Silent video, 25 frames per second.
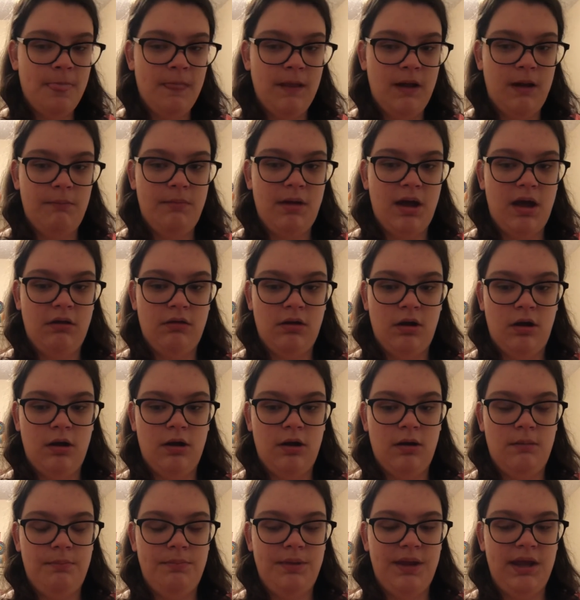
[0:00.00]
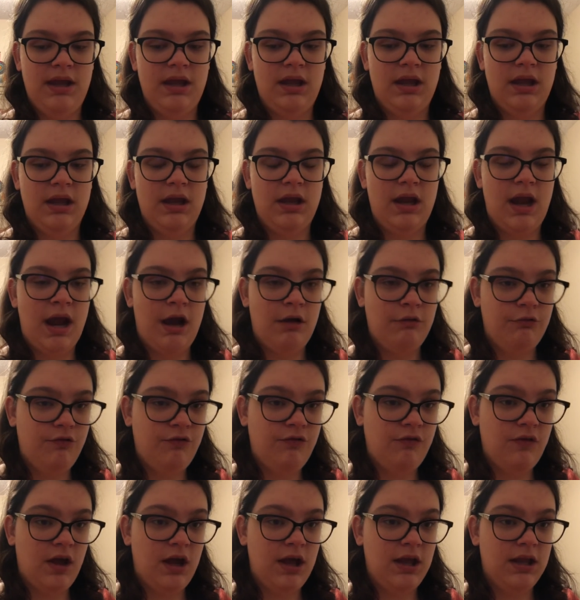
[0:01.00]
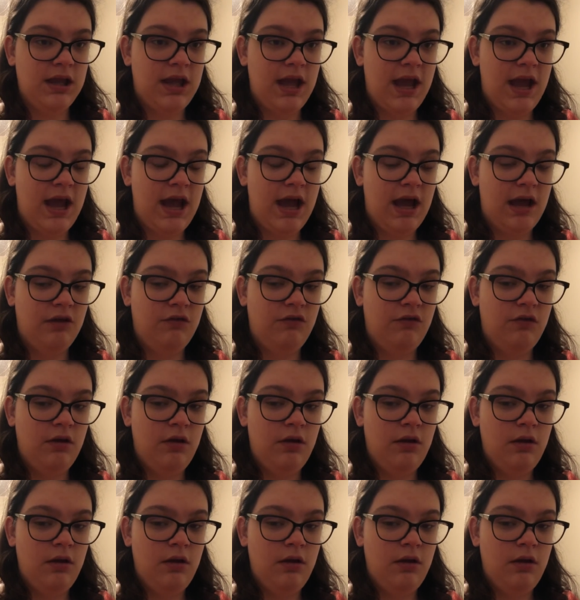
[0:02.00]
about her being an outside cat.